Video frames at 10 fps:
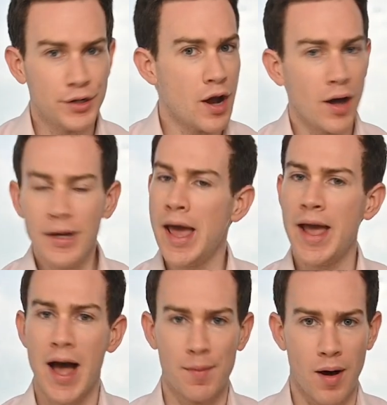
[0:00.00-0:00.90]
not an
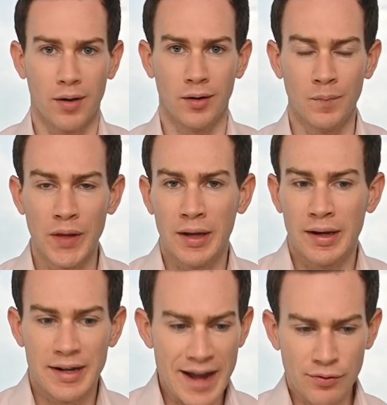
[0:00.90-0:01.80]
AI model,
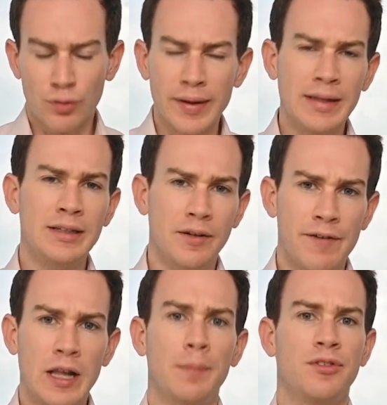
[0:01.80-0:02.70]
never really
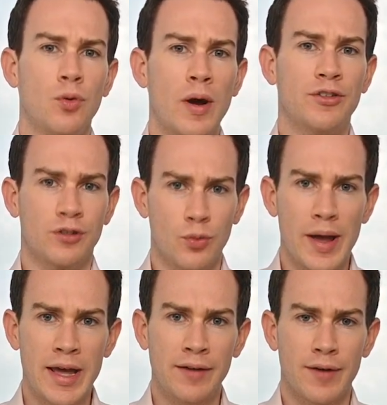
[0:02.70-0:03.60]
develops the western
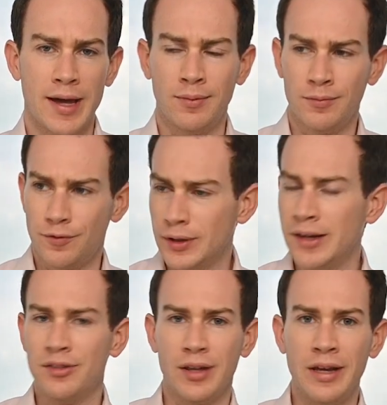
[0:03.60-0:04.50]
wave and
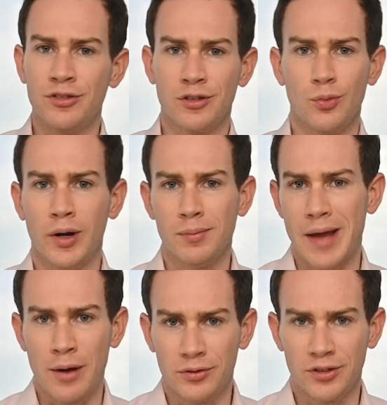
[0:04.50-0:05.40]
flings the eastern one
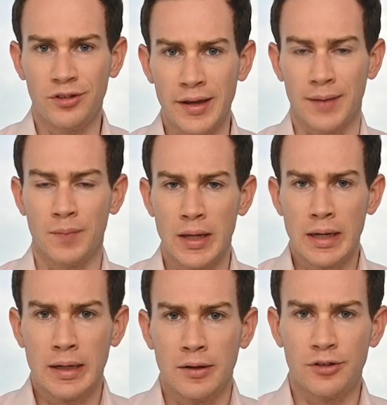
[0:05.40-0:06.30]
out to sea.
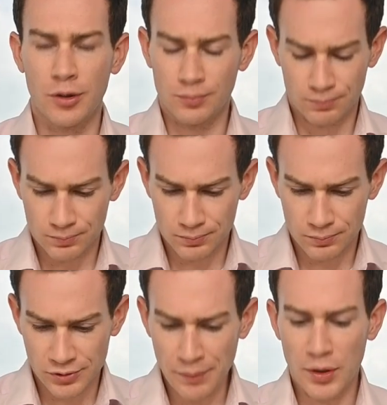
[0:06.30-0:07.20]
So,
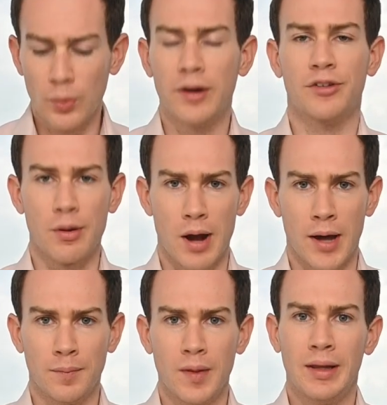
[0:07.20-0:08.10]
something weird's going
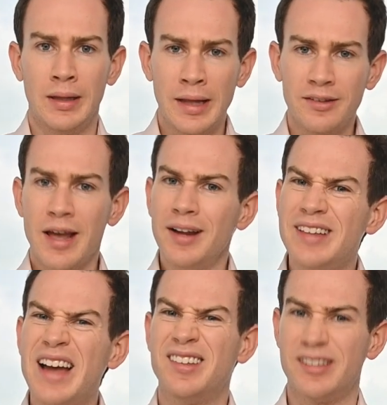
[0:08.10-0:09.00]
on. Let's kind of
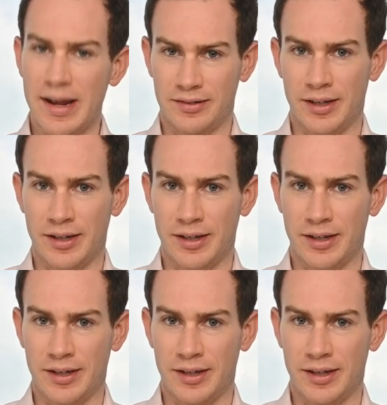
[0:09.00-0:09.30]
dissect